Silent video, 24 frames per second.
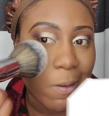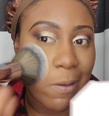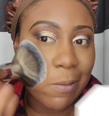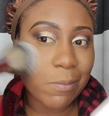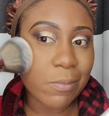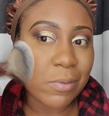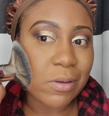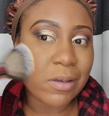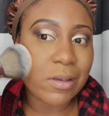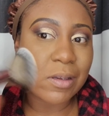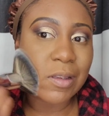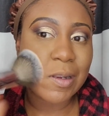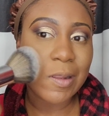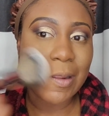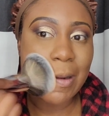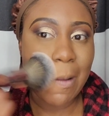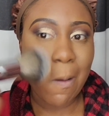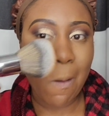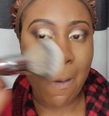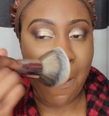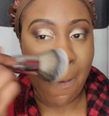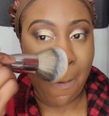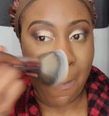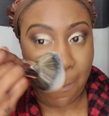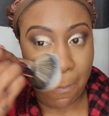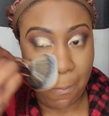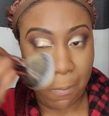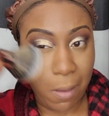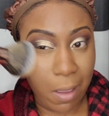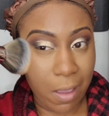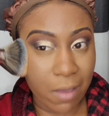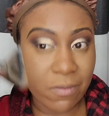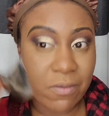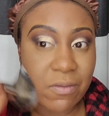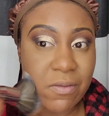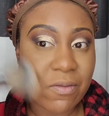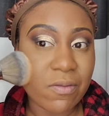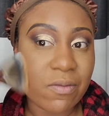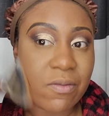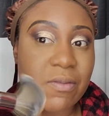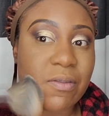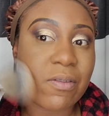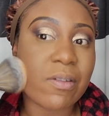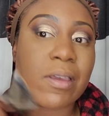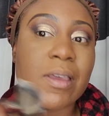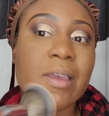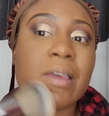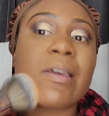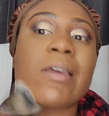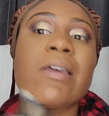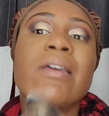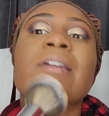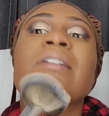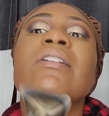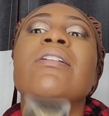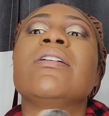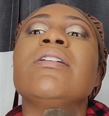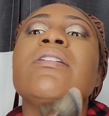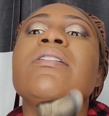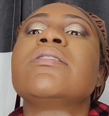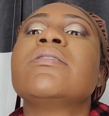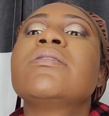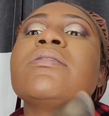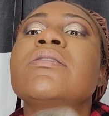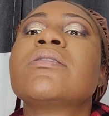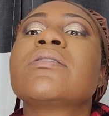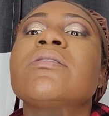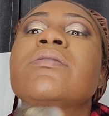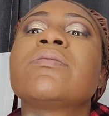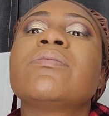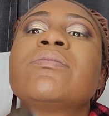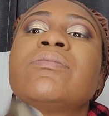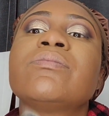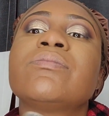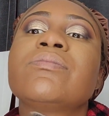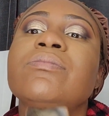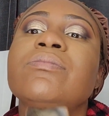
and put it on my face